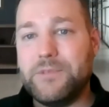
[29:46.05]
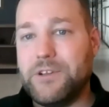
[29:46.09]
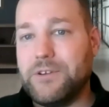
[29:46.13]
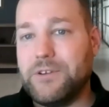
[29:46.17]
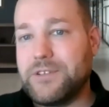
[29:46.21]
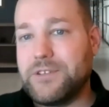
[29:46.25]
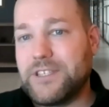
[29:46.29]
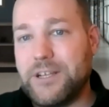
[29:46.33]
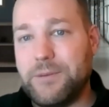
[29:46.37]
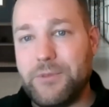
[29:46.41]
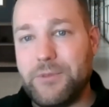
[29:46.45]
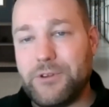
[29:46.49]

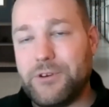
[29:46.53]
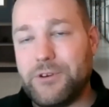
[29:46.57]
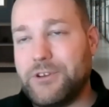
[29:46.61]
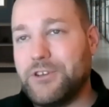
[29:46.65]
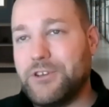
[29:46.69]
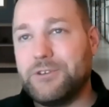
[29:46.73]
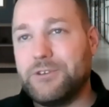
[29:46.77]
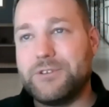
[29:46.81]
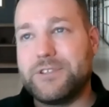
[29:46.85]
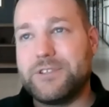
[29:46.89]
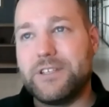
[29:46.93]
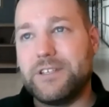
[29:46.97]
Similar
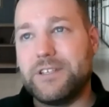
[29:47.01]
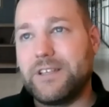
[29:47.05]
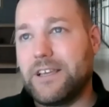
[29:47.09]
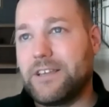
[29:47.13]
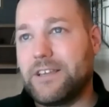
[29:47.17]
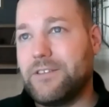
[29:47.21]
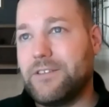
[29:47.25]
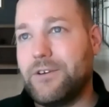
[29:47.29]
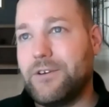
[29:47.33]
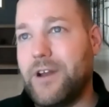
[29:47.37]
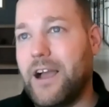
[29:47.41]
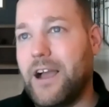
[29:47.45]
use is
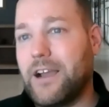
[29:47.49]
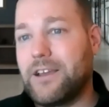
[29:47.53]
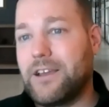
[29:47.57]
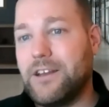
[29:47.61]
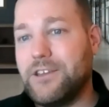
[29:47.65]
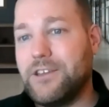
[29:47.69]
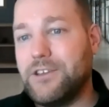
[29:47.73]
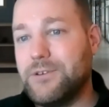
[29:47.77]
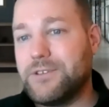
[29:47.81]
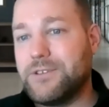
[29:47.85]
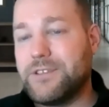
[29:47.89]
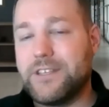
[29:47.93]
like they're not going
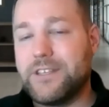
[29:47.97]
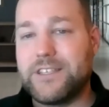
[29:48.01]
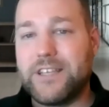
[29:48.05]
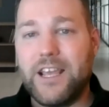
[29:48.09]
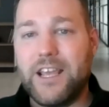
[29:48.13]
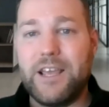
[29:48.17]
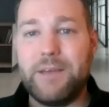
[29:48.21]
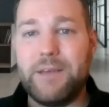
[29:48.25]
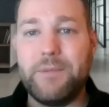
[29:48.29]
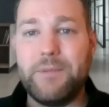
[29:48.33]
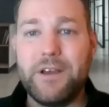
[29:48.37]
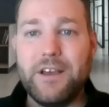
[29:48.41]
to use the
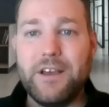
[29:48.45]
same